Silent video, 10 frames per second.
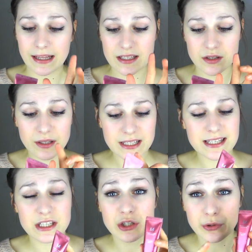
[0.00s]
So this
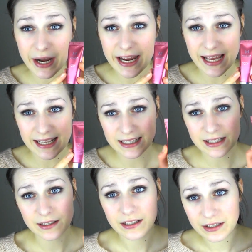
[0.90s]
is grey, and
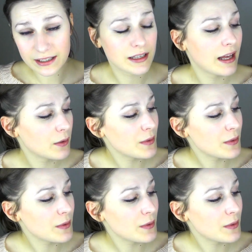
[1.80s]
the